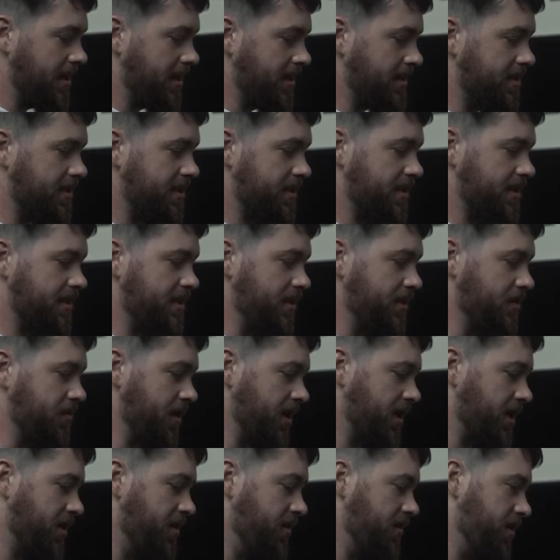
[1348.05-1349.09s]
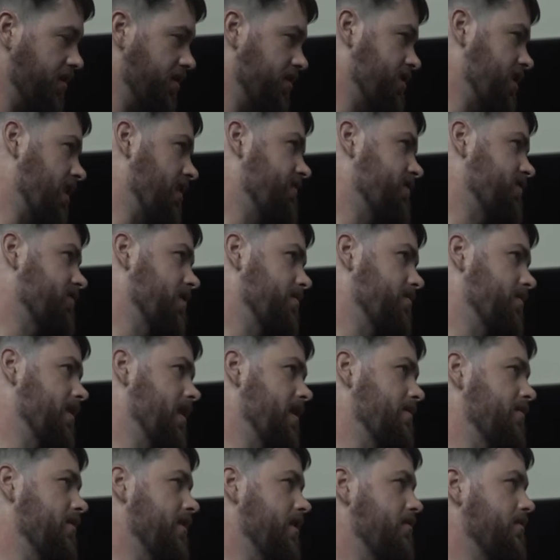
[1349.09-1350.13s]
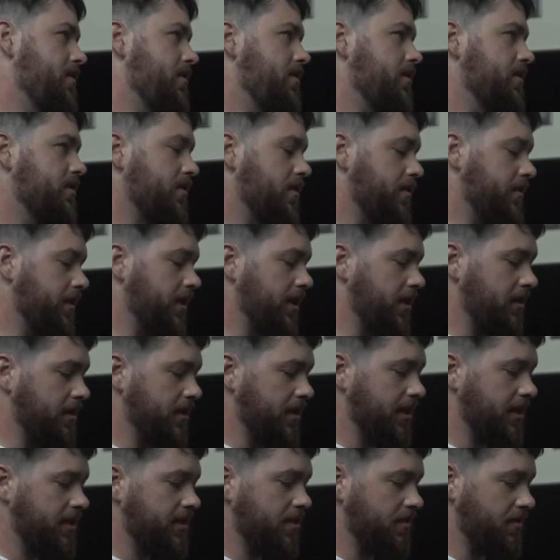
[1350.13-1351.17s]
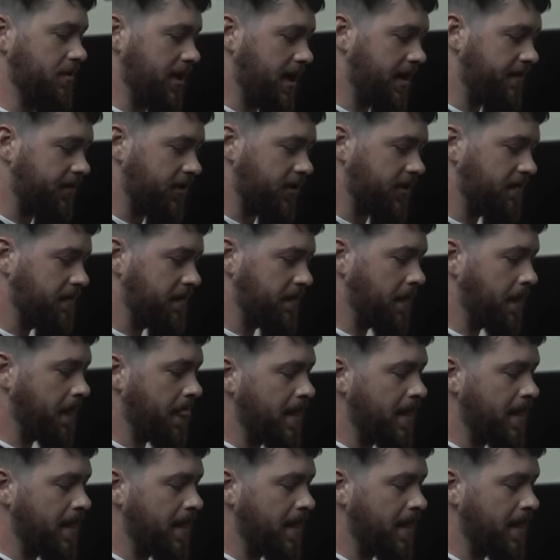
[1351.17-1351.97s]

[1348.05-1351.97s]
It's you enqueue your JavaScript library, whether it's Google Analytics or whatever,